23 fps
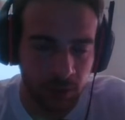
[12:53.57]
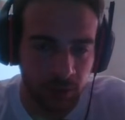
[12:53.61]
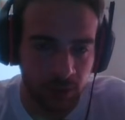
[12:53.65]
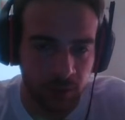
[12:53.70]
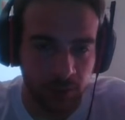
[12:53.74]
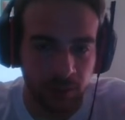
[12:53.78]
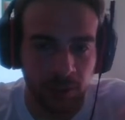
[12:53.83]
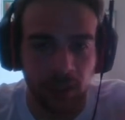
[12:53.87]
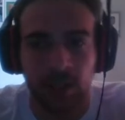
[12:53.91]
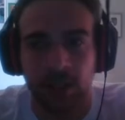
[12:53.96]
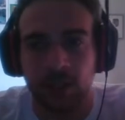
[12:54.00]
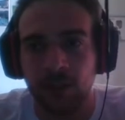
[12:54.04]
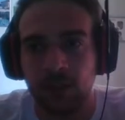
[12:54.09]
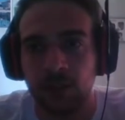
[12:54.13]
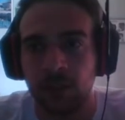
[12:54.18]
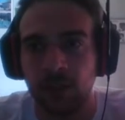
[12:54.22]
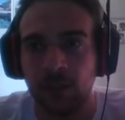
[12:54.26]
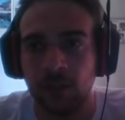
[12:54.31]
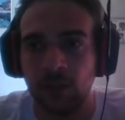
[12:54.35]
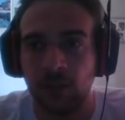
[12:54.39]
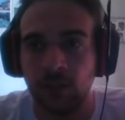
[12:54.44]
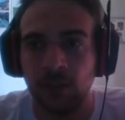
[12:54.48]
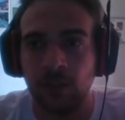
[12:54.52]
like
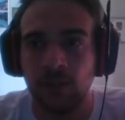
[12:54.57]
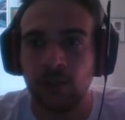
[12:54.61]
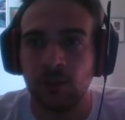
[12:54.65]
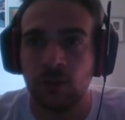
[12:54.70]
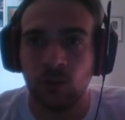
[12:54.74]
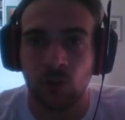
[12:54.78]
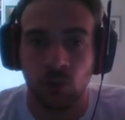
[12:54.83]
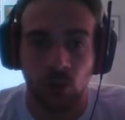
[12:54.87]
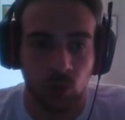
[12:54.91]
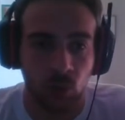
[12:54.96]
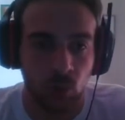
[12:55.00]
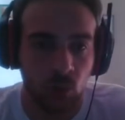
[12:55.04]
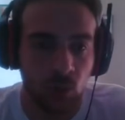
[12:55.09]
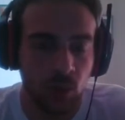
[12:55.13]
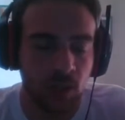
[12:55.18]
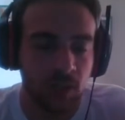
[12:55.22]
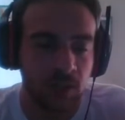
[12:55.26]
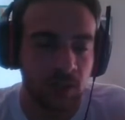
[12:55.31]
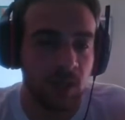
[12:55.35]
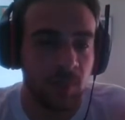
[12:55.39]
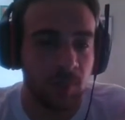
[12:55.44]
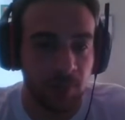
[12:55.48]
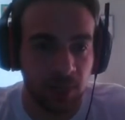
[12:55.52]
2,
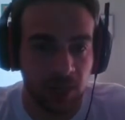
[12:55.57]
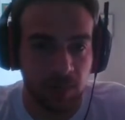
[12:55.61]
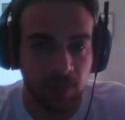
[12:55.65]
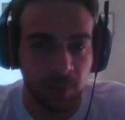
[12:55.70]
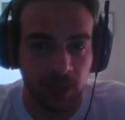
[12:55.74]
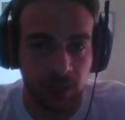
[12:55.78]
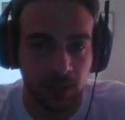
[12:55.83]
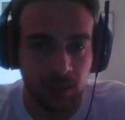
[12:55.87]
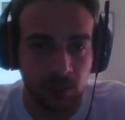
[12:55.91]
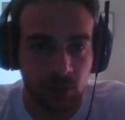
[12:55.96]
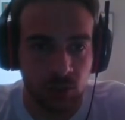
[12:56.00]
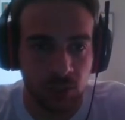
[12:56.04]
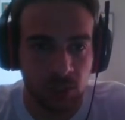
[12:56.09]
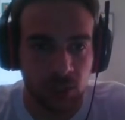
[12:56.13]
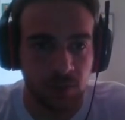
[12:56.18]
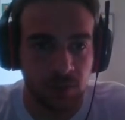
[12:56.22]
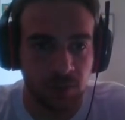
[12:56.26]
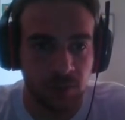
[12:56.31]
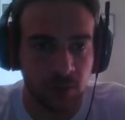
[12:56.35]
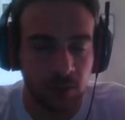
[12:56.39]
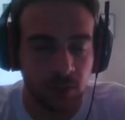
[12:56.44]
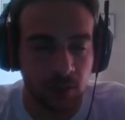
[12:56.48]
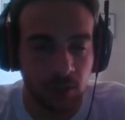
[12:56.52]
then play Paradigm
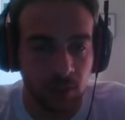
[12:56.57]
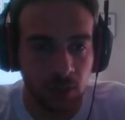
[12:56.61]
Shift